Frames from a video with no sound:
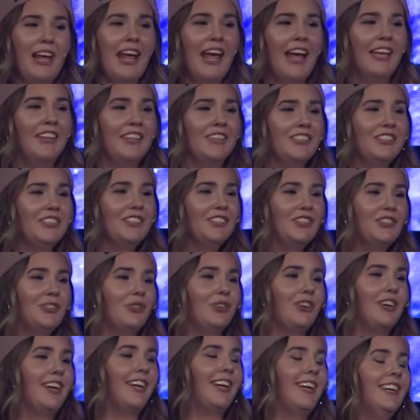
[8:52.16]
And there's a
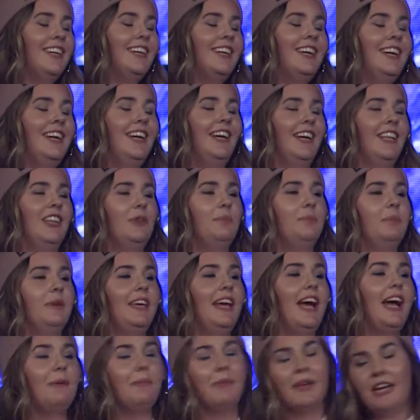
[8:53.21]
story in the
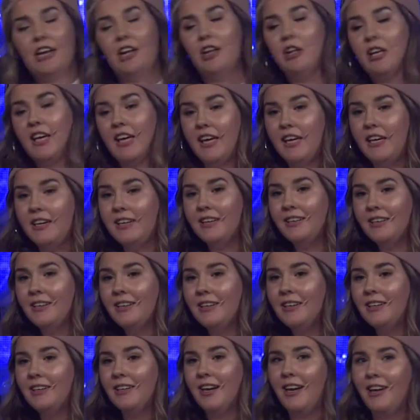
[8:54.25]
Bible, did
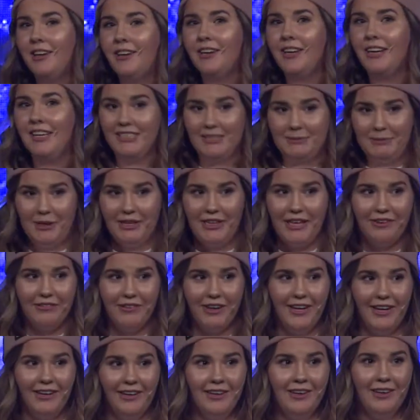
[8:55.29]
I spell that
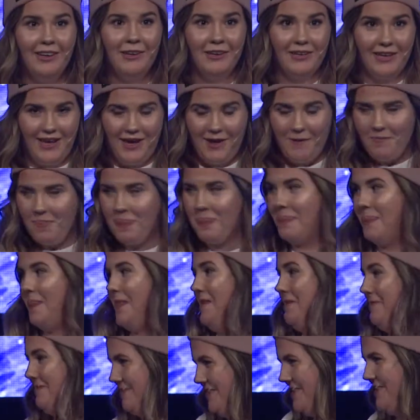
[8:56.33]
right? Yep.
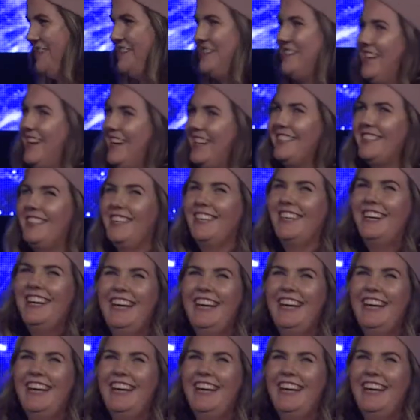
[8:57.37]
Yes.